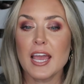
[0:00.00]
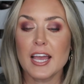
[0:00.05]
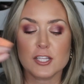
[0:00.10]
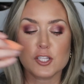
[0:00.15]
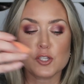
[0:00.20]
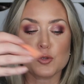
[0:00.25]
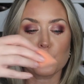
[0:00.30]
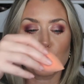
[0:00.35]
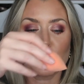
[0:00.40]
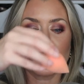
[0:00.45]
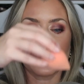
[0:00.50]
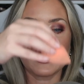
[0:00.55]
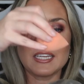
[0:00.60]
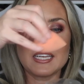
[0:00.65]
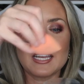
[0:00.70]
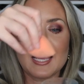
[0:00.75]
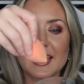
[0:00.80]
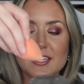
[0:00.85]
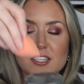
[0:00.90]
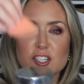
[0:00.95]
it's
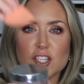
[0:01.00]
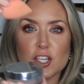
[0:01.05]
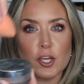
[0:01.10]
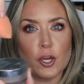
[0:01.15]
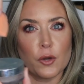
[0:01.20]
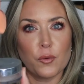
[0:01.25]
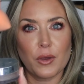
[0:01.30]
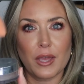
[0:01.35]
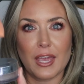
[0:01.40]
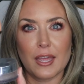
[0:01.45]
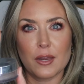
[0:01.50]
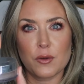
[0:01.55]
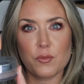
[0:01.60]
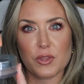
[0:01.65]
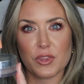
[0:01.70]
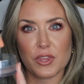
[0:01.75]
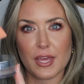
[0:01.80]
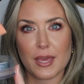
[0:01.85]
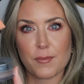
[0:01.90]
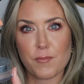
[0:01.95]
really nice to go in
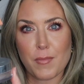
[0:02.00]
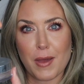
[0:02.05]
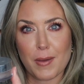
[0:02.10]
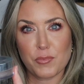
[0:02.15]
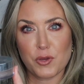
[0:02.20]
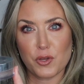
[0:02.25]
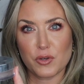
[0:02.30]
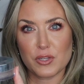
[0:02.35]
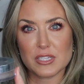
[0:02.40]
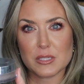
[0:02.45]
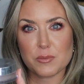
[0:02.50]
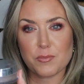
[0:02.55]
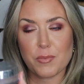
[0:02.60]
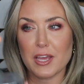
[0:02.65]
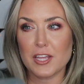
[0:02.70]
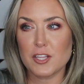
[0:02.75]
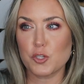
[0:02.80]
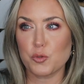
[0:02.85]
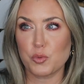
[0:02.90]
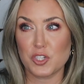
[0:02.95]
with like my beauty
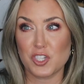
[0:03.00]
sponge,